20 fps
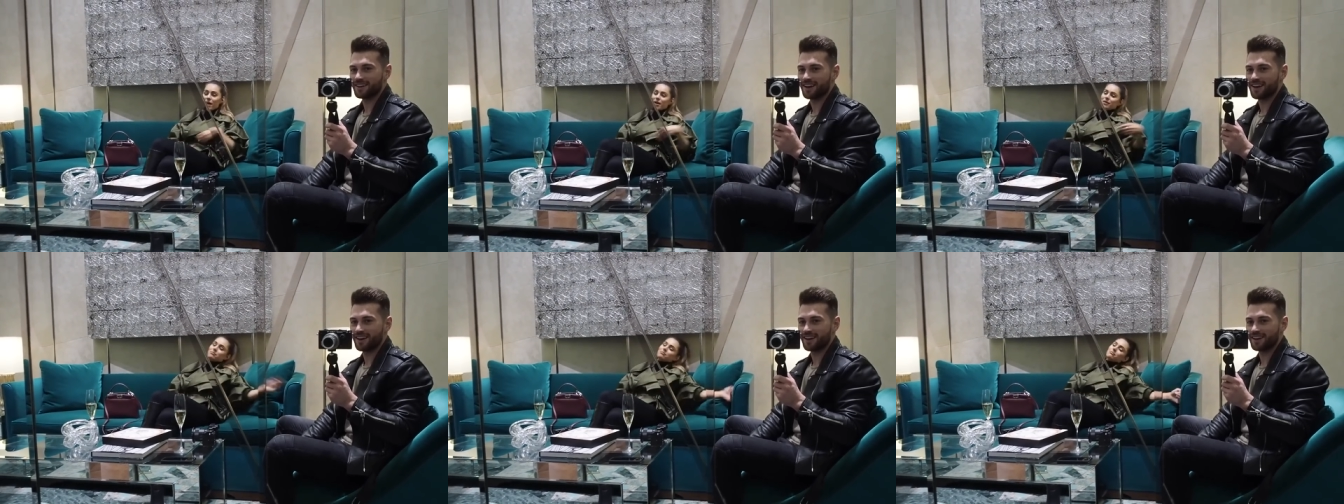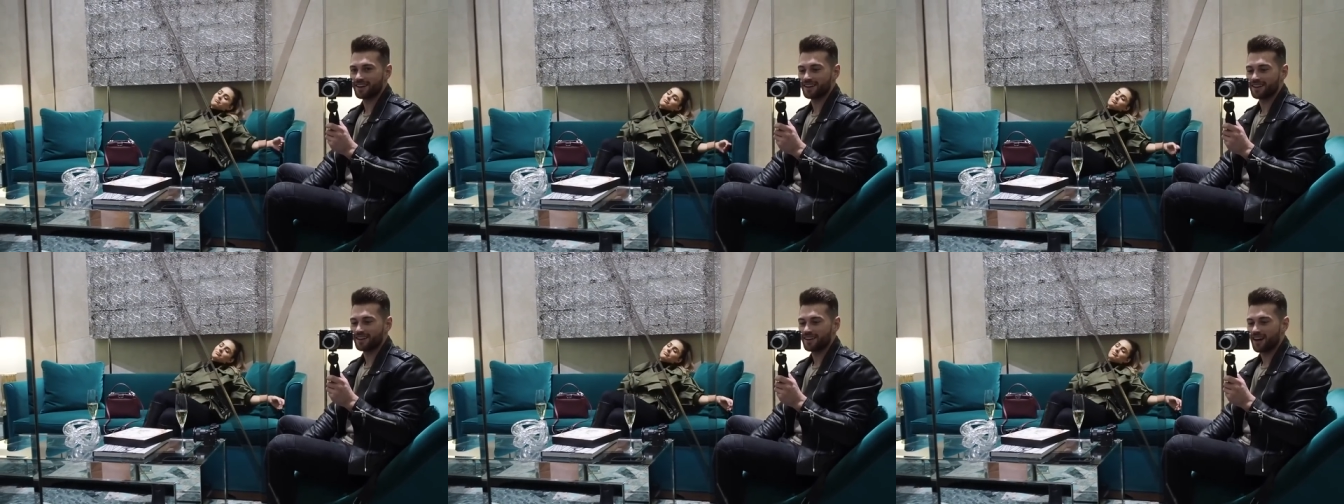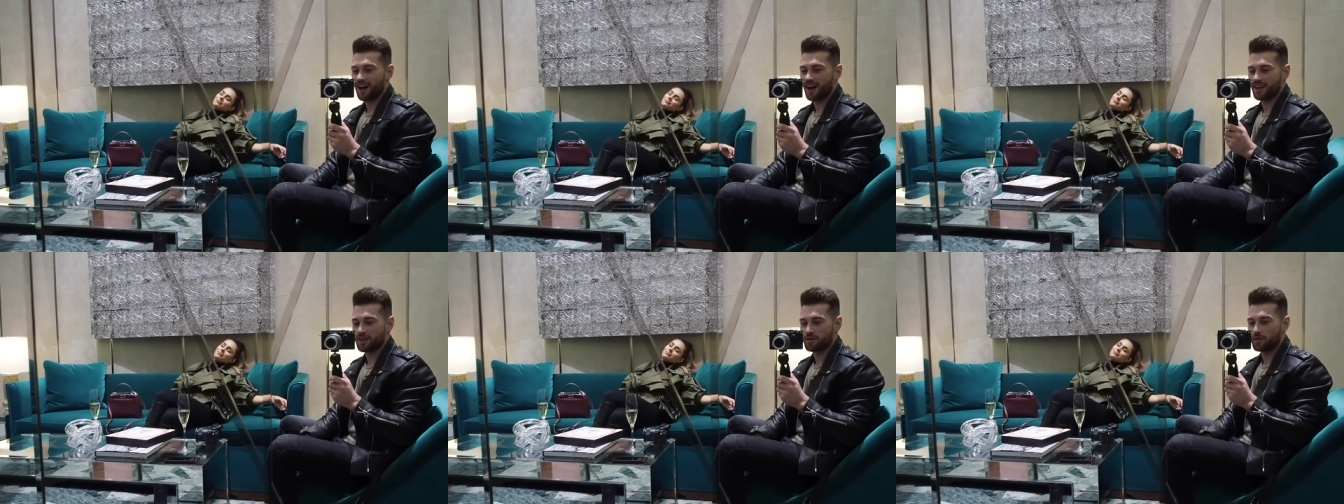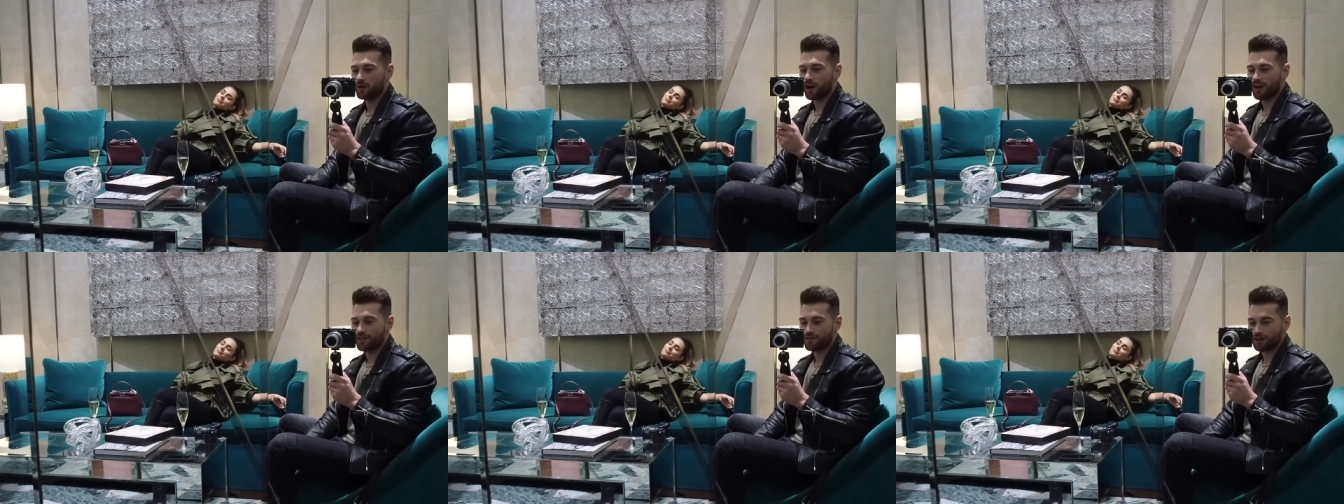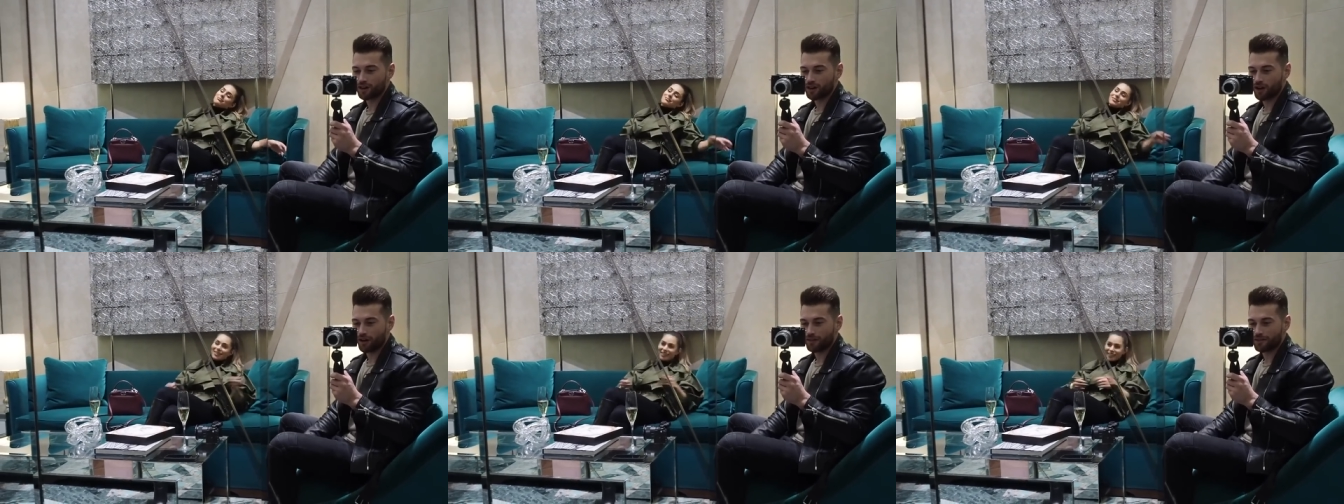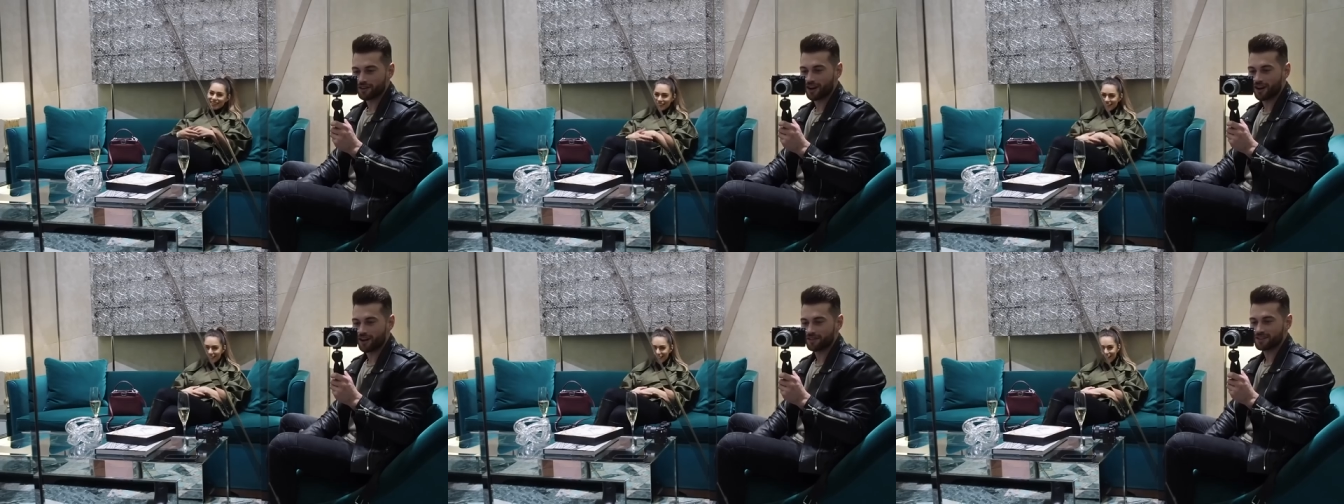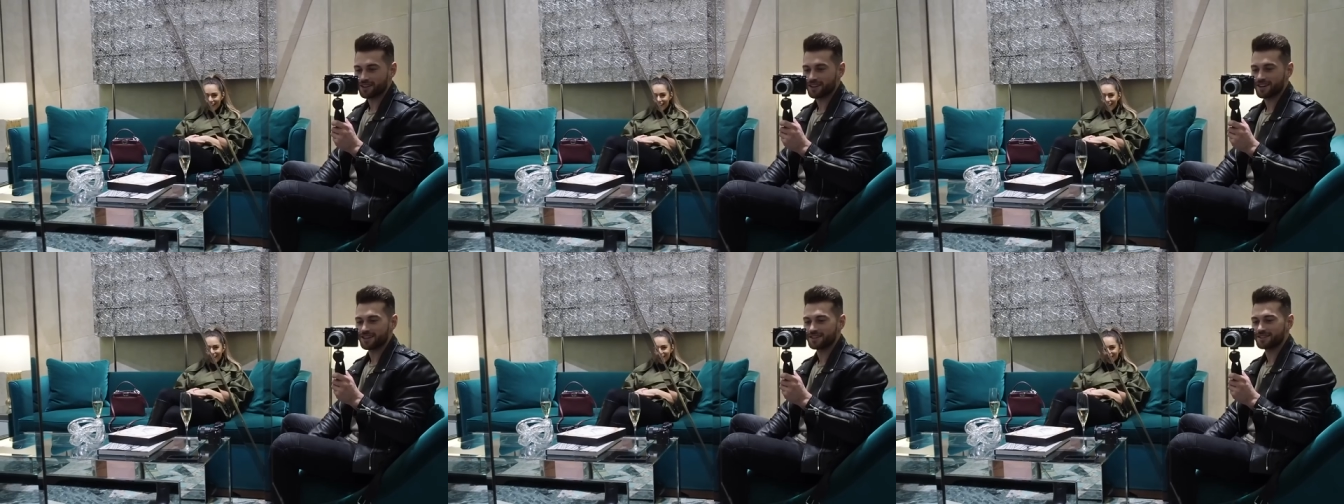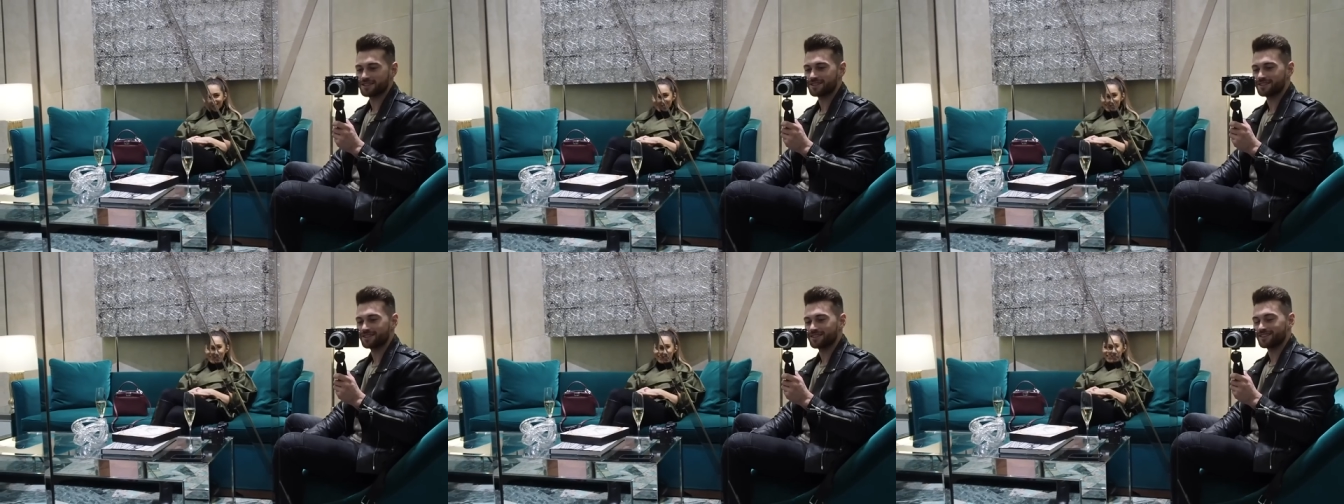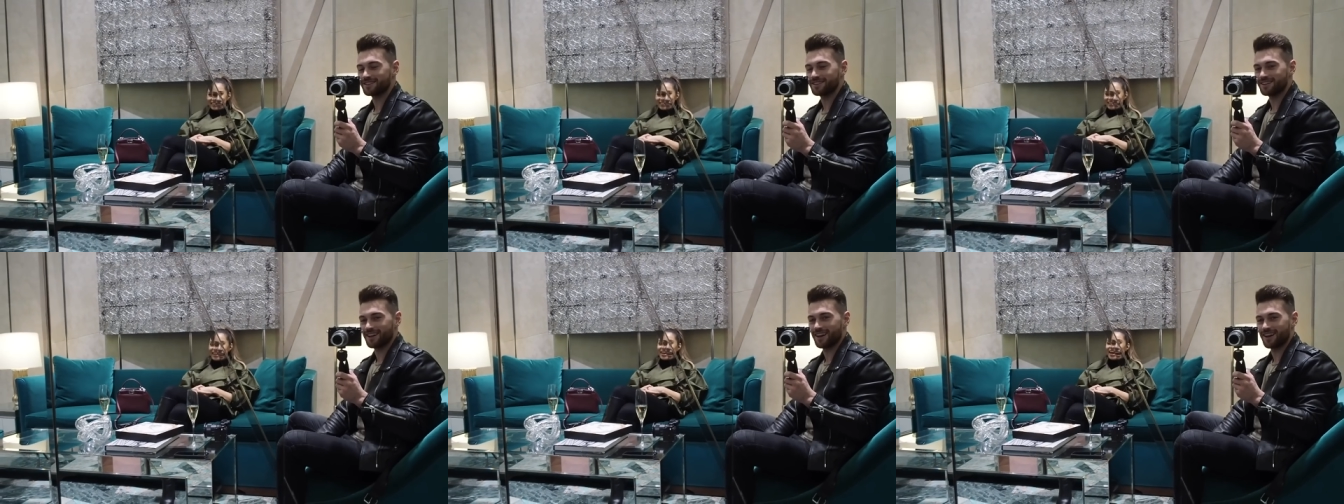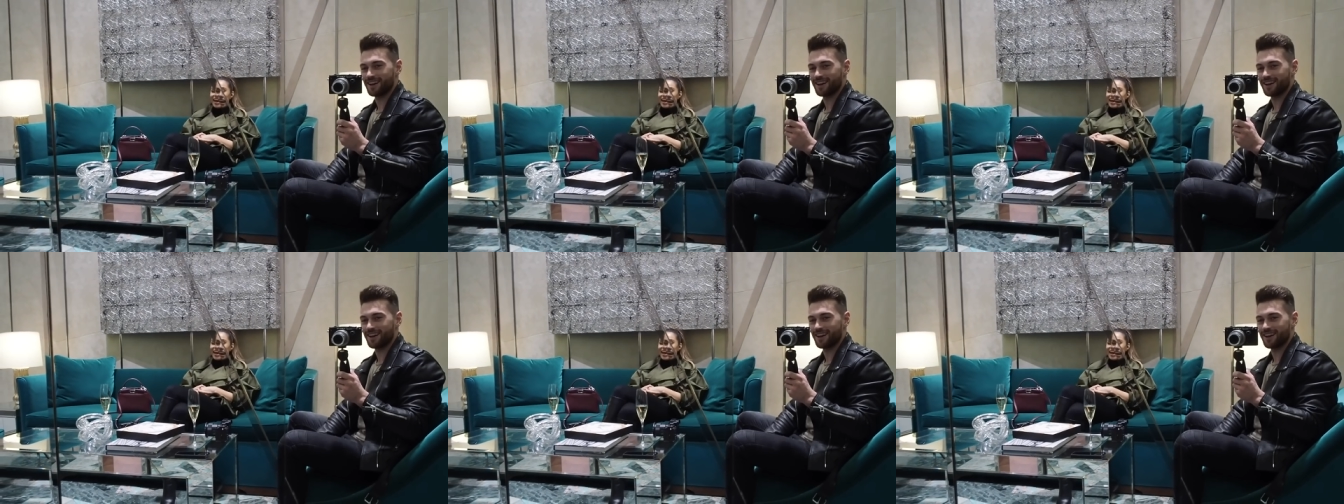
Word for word: Yeah. I think we'll go for a coffee after this. yeah.